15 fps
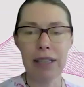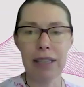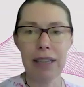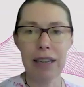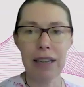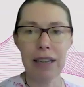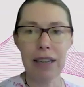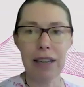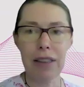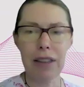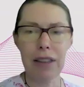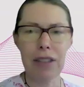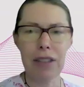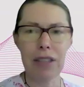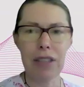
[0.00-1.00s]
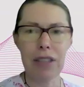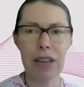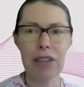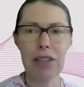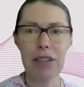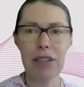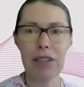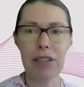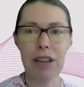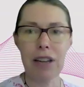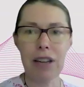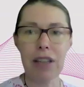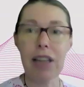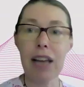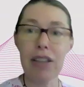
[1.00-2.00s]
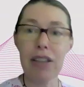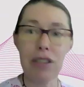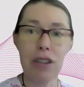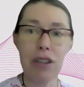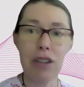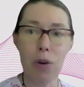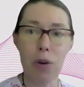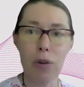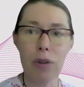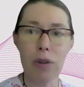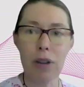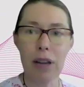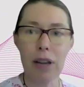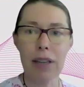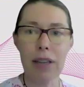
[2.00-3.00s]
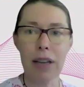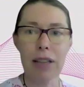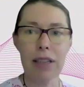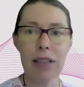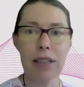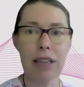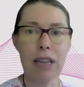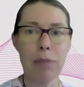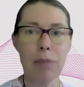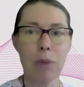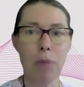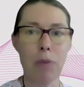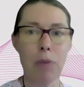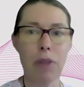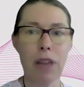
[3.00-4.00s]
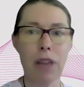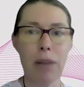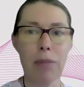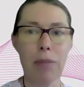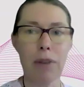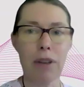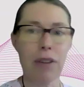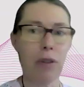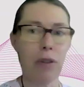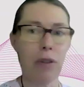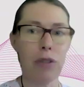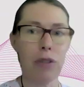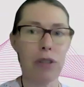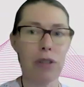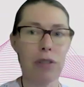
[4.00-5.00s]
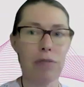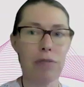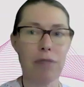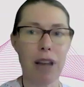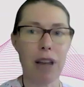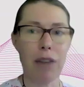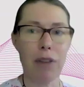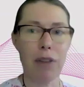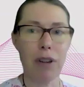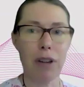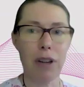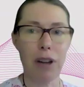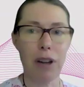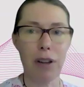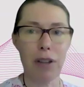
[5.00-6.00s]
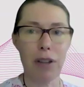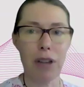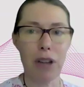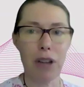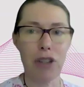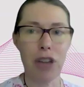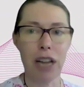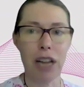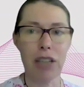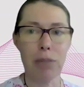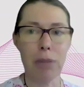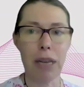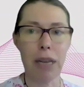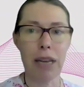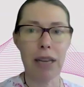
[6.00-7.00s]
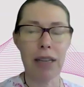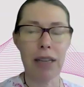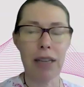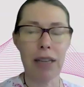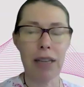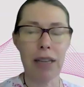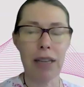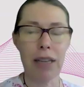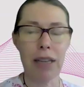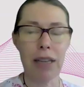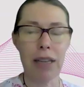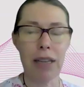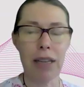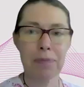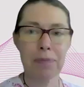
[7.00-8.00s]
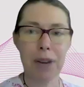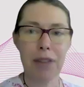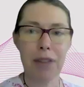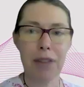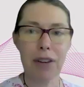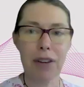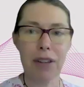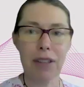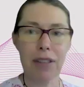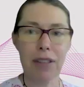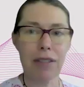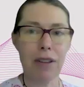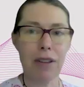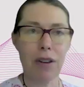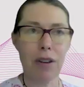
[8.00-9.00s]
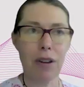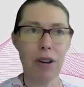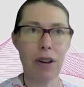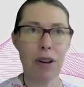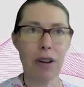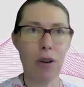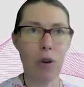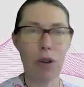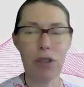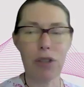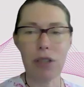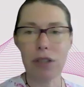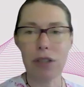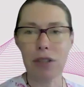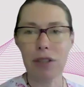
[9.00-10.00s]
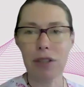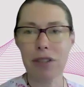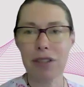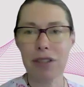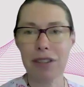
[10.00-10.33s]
The success is less known. I didn't keep up with them because it was just kind of a chance meeting. But I've had horses.